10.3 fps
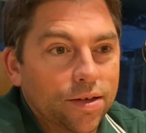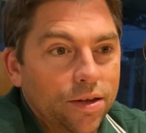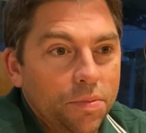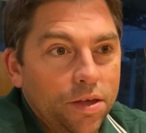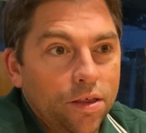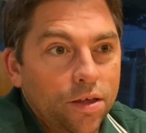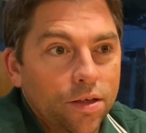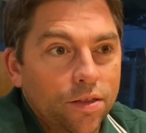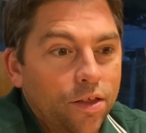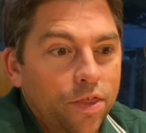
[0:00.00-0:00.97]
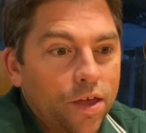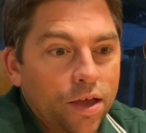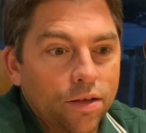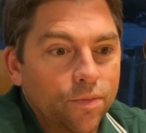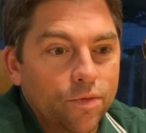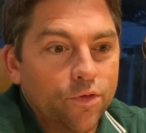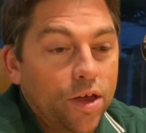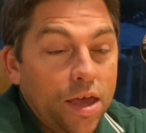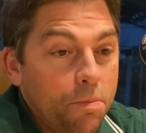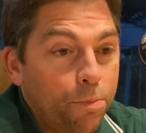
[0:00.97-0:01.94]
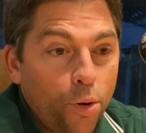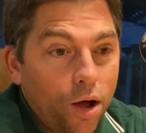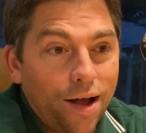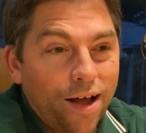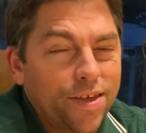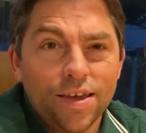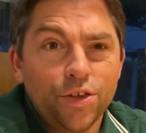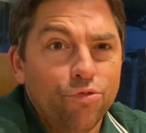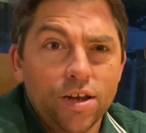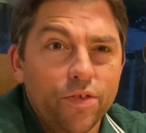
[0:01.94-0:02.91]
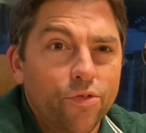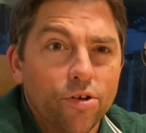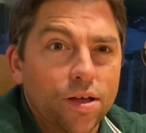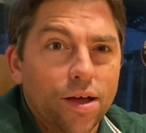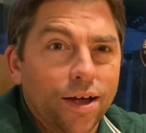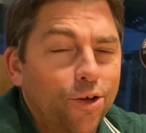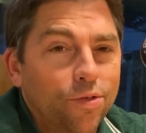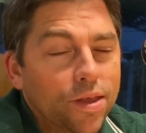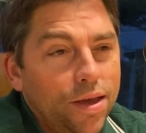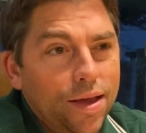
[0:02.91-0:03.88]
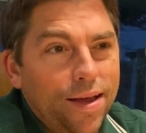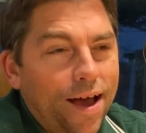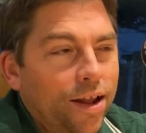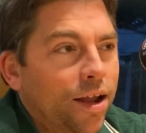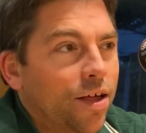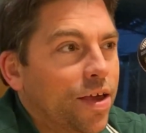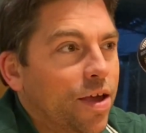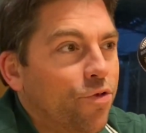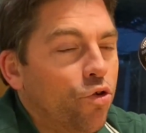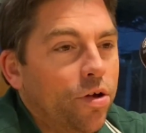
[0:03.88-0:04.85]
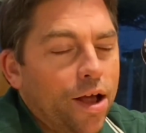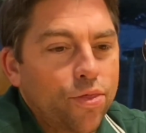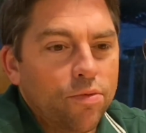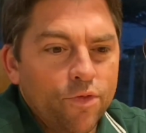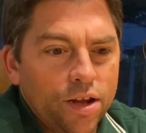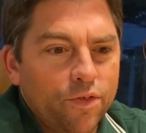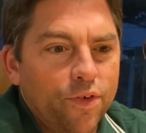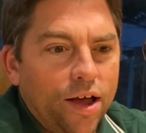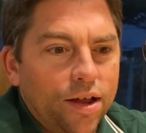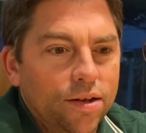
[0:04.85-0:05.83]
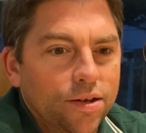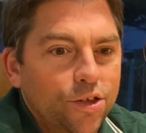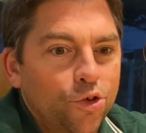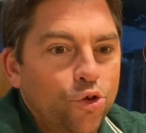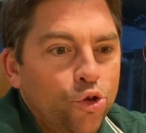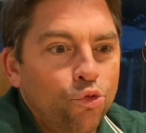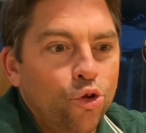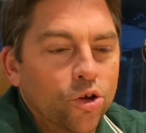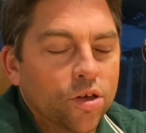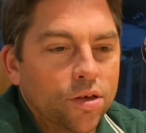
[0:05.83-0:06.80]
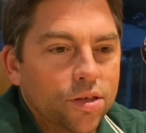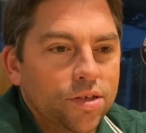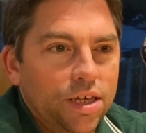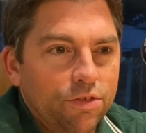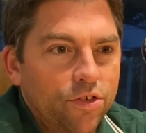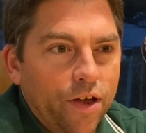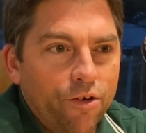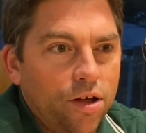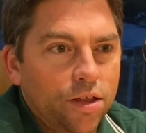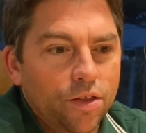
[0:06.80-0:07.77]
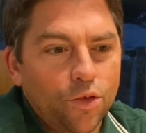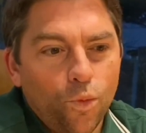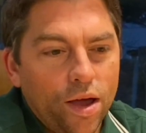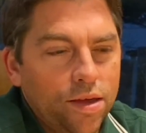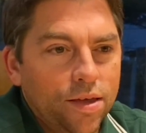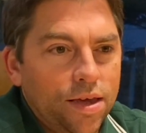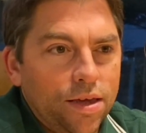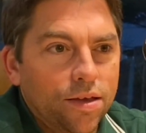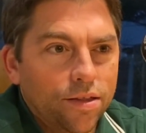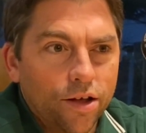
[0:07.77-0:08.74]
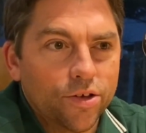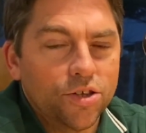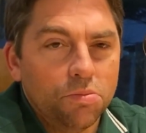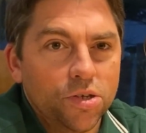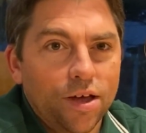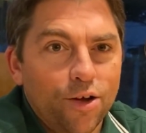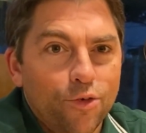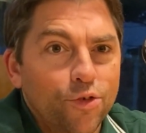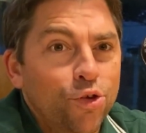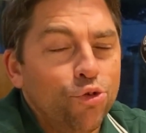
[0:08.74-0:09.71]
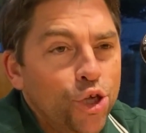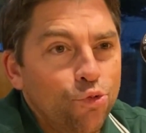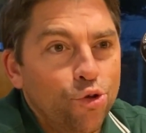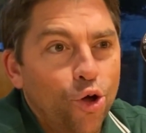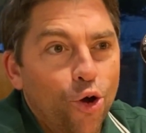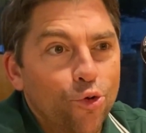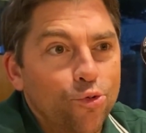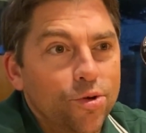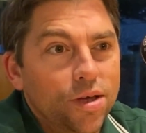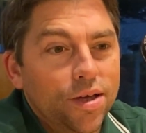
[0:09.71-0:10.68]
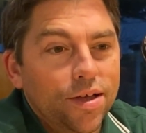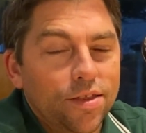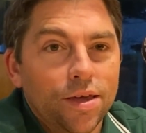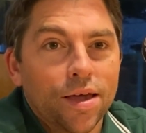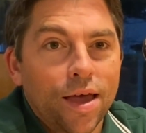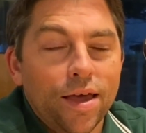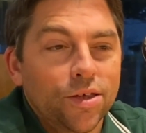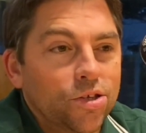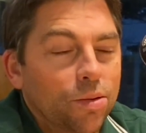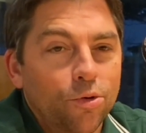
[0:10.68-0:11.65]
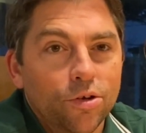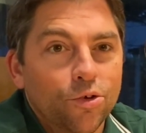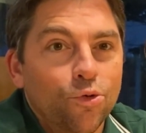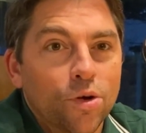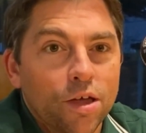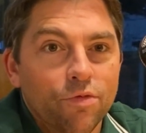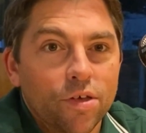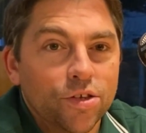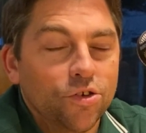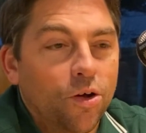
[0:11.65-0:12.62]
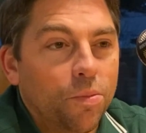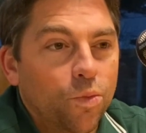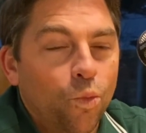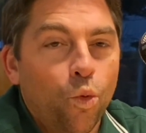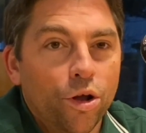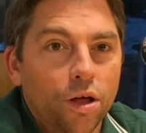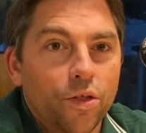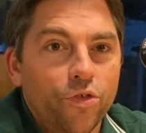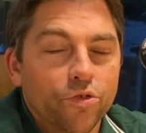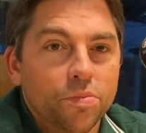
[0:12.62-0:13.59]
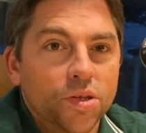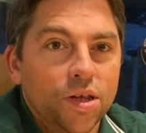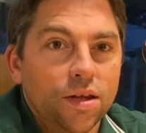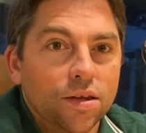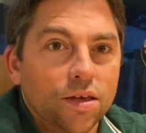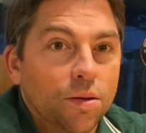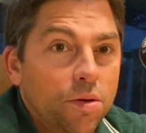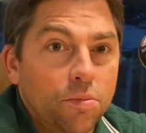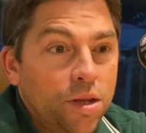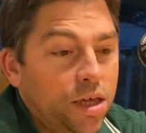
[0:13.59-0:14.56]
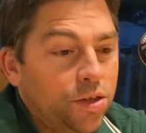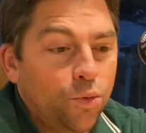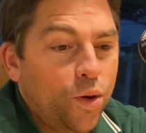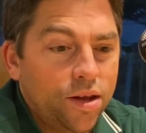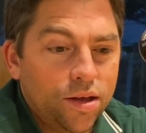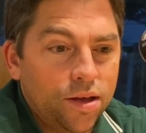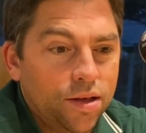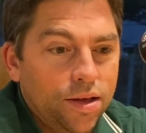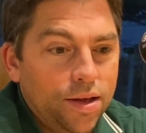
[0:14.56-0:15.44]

be the thing for him. But I think he's ready for it. And I think if you're an Aston Villa fan, you look at Steven Gerrard and the way that he conducts himself, you know that you're getting someone who will give this job 100% commitment. He's a winner.